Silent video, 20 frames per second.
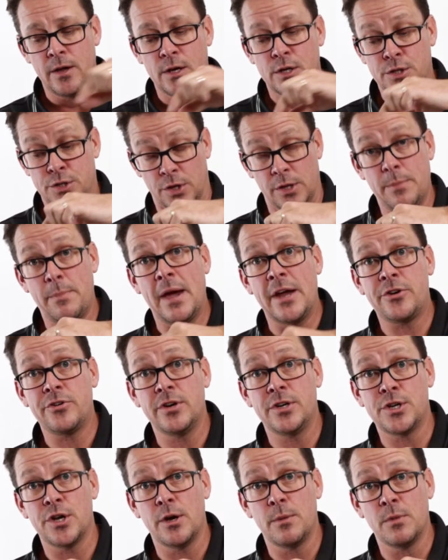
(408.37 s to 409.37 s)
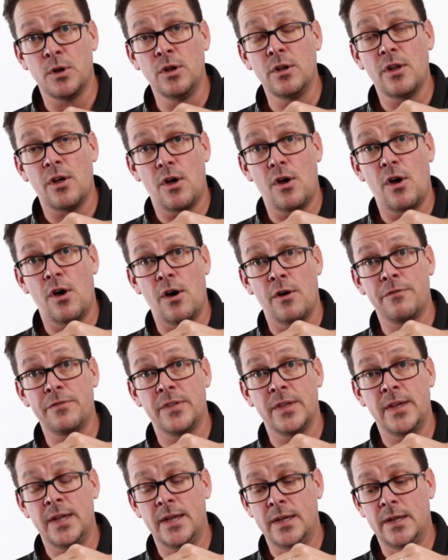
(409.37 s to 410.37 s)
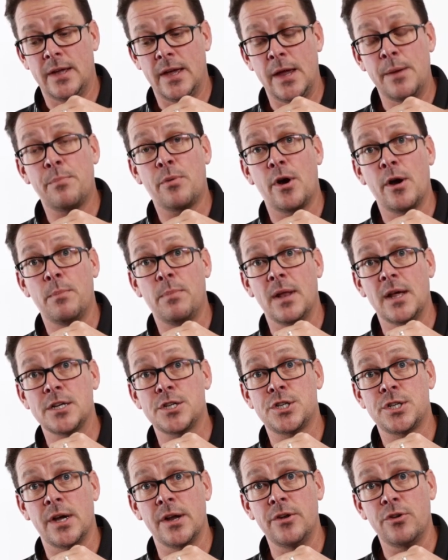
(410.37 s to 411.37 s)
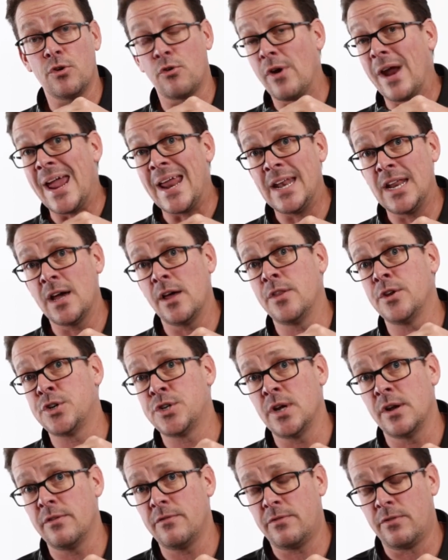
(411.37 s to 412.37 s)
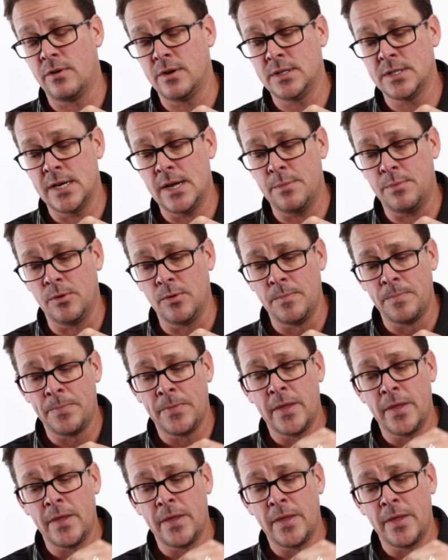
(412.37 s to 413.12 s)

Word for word: to the battery terminal off the ePro Plus shunt or any other shunt, for example.